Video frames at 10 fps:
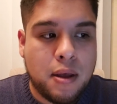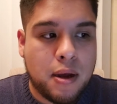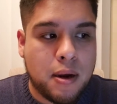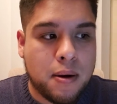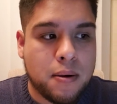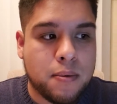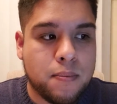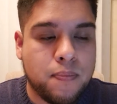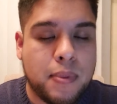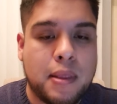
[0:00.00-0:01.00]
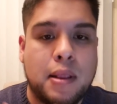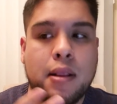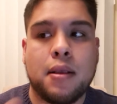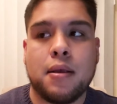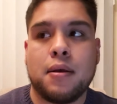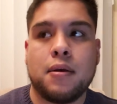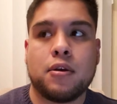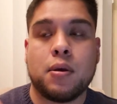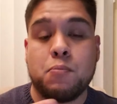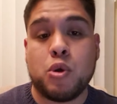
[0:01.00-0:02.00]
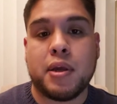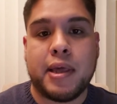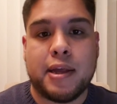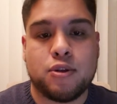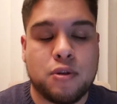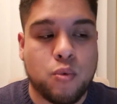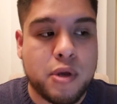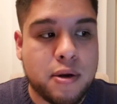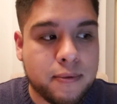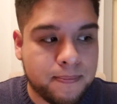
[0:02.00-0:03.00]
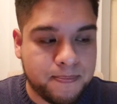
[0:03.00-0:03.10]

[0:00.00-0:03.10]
uh, communicate to the reader.